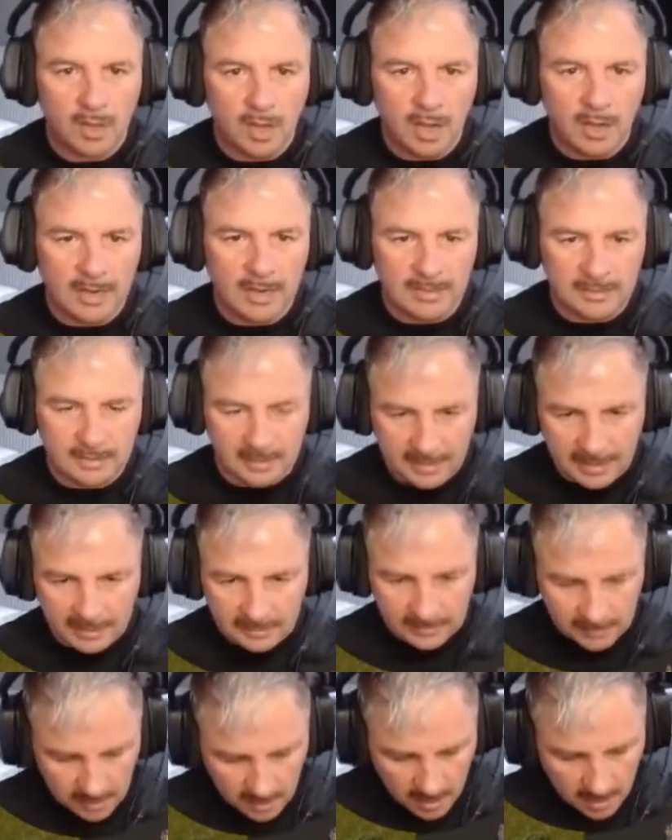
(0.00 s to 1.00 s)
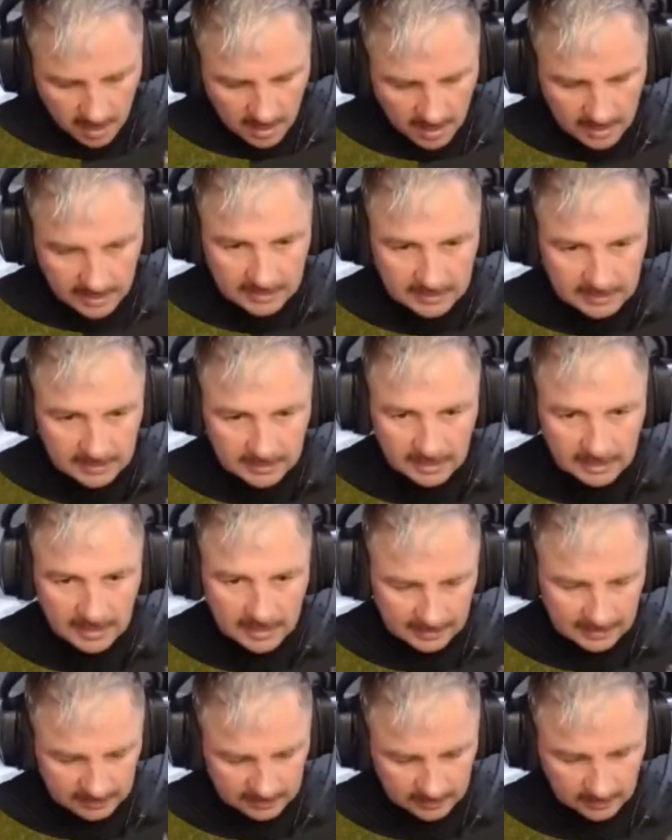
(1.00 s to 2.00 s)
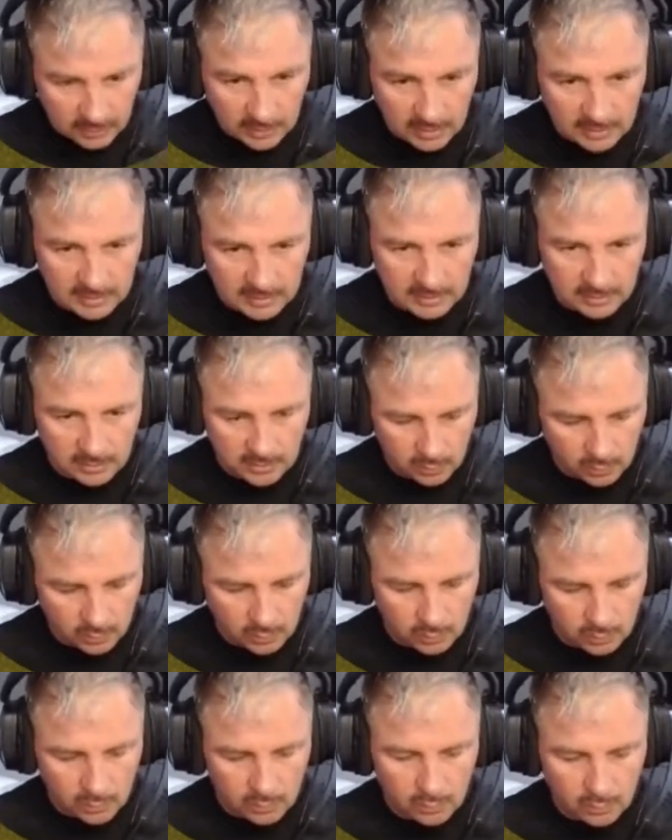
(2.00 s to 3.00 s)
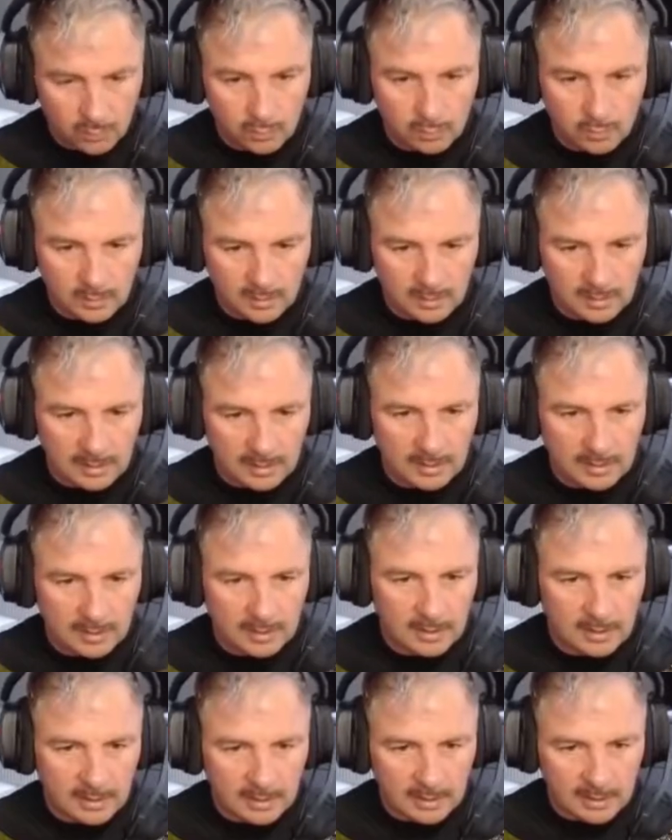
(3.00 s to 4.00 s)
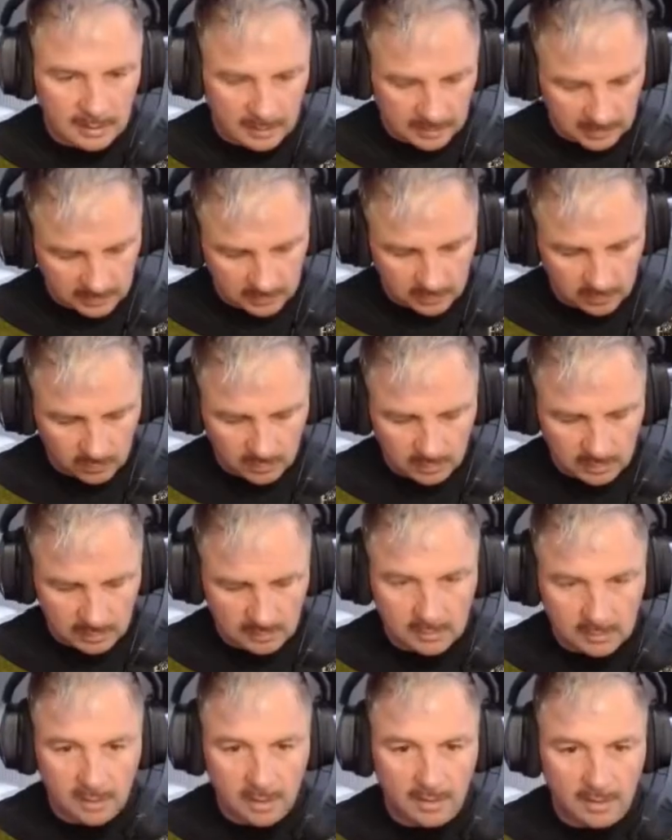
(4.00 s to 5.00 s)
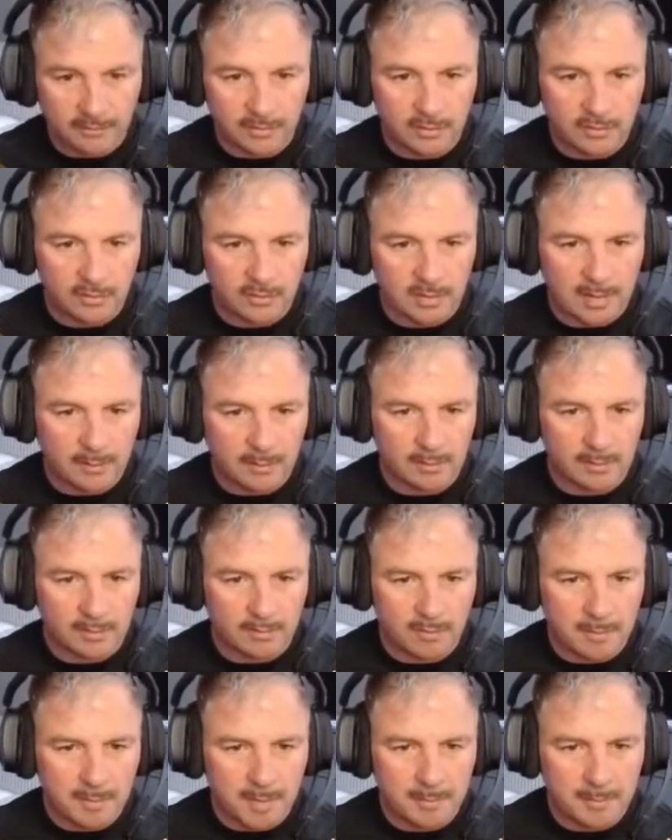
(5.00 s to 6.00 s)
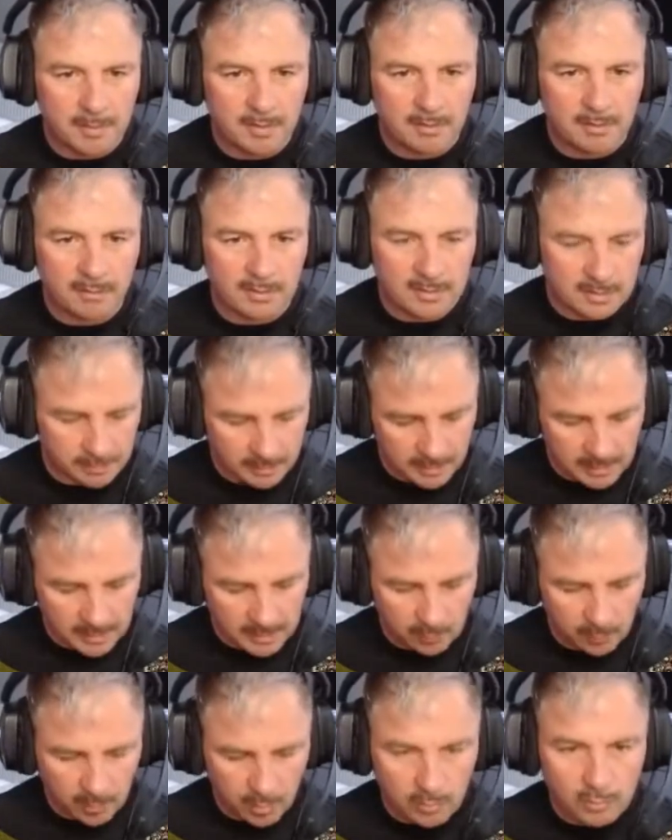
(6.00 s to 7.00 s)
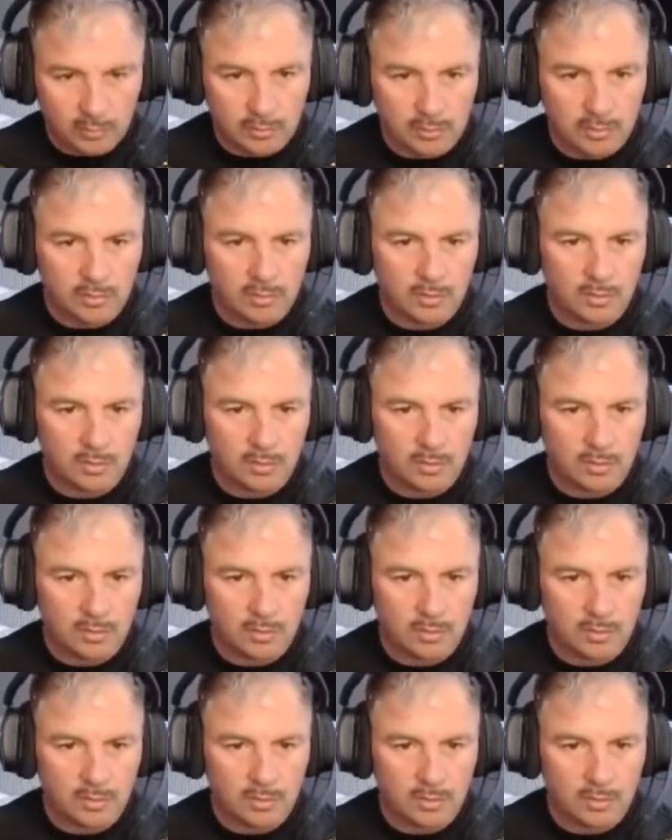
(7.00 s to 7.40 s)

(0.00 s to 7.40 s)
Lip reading: Okay, so that's nice. Let's just do let's do this guy. If I do that, will it remember the recipe? It won't.